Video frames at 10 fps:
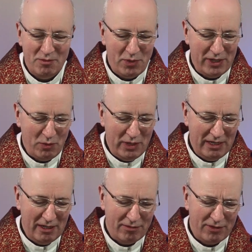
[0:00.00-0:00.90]
by
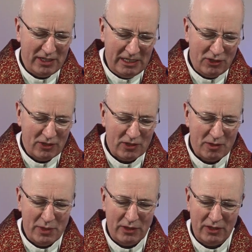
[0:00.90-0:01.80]
way of teaching us
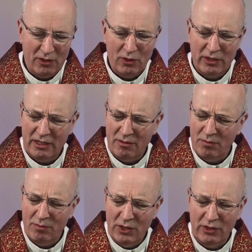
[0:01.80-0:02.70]
about all the
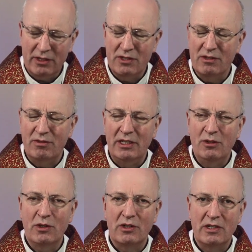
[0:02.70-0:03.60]
miracles of the
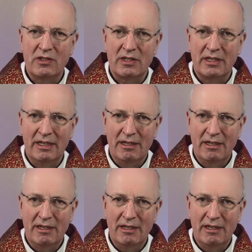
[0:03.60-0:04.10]
Eucharist,